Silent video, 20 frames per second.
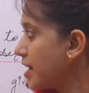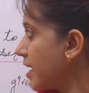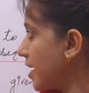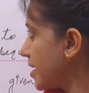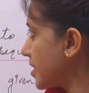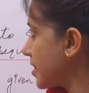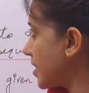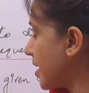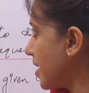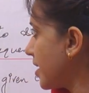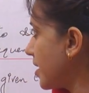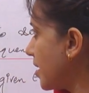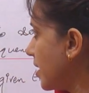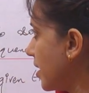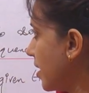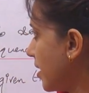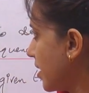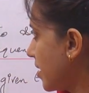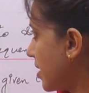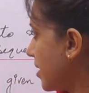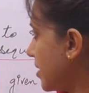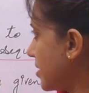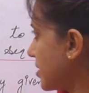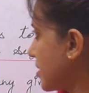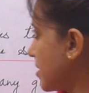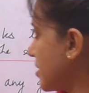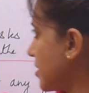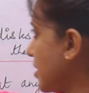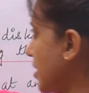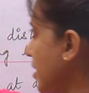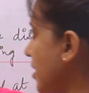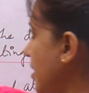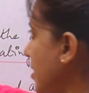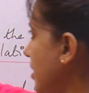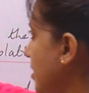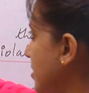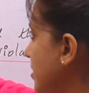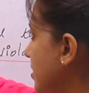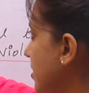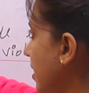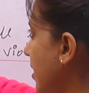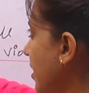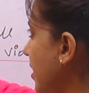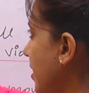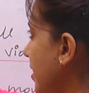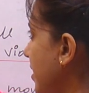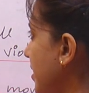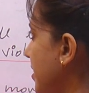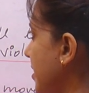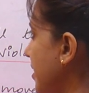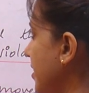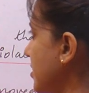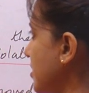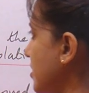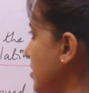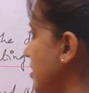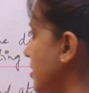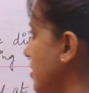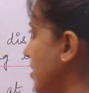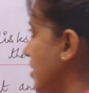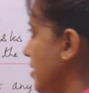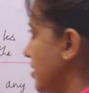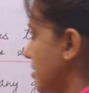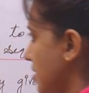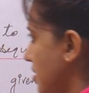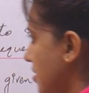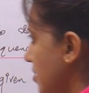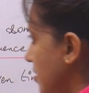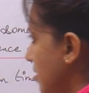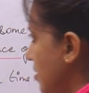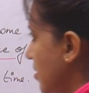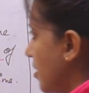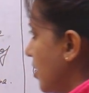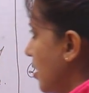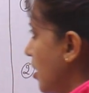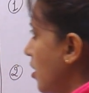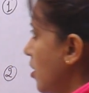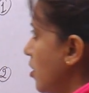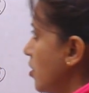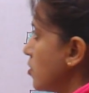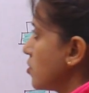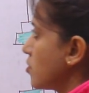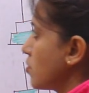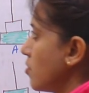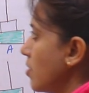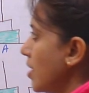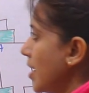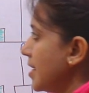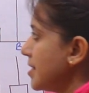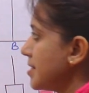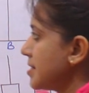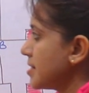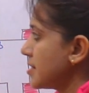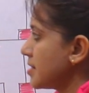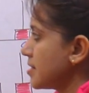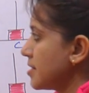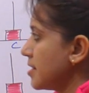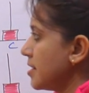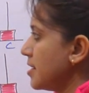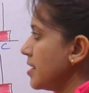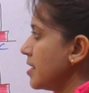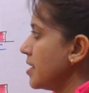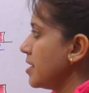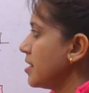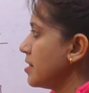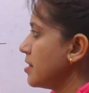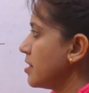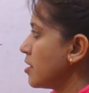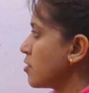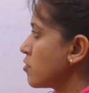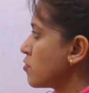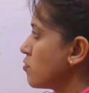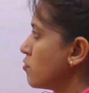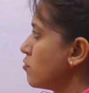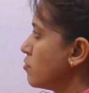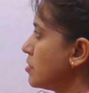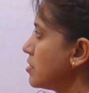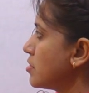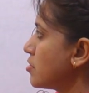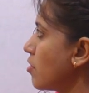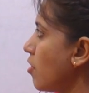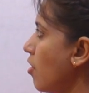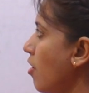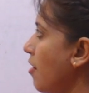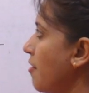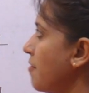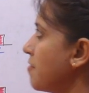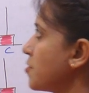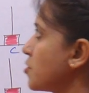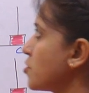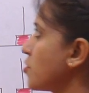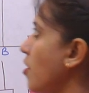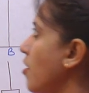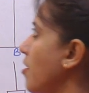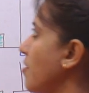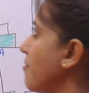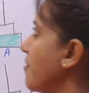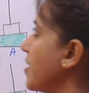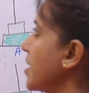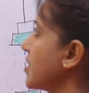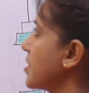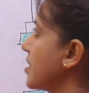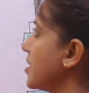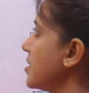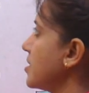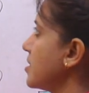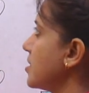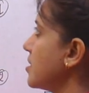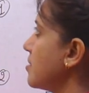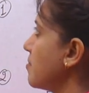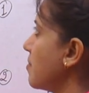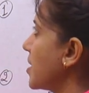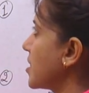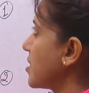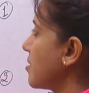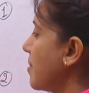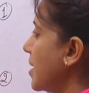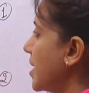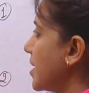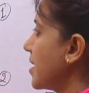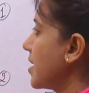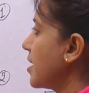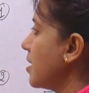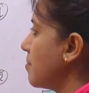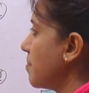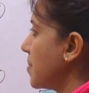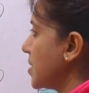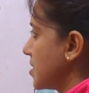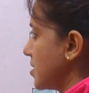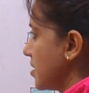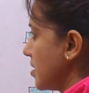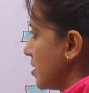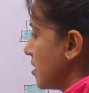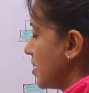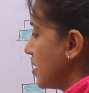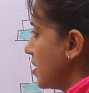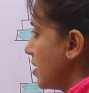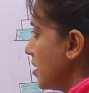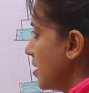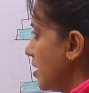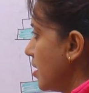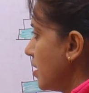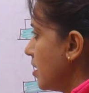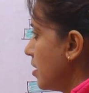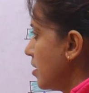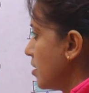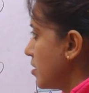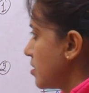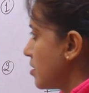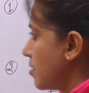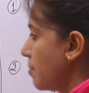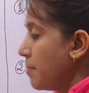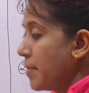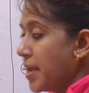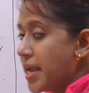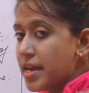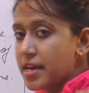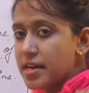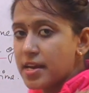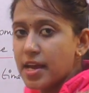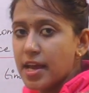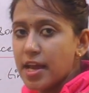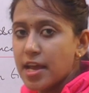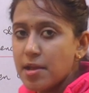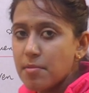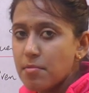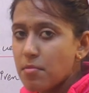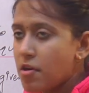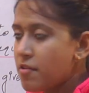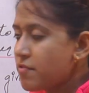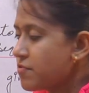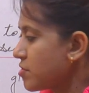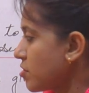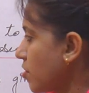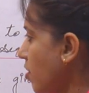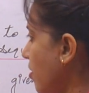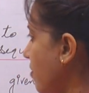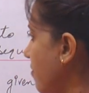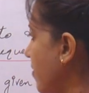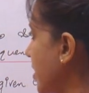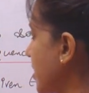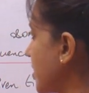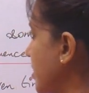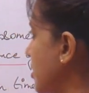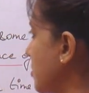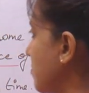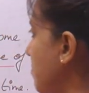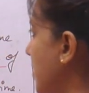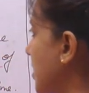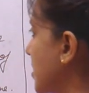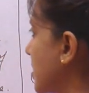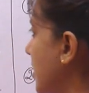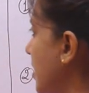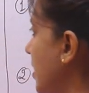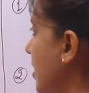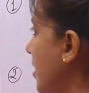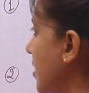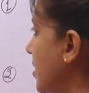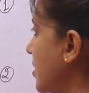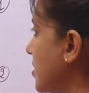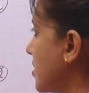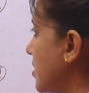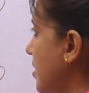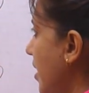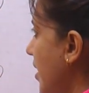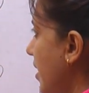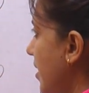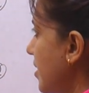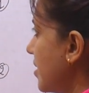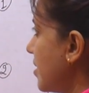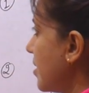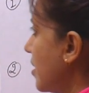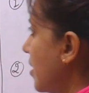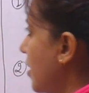and then disk 3 is the greatest disk. So let's study the rules of solving this mathematical puzzle. The main aim of solving this puzzle is that